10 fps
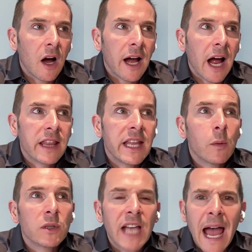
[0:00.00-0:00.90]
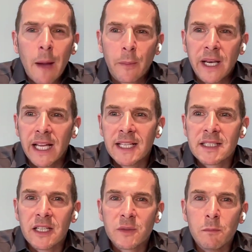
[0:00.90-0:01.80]
I think what's happening is
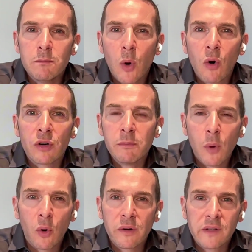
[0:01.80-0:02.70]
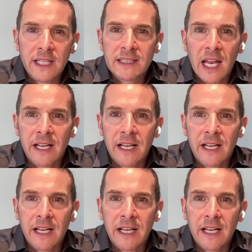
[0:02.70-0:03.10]
there's more and more of these like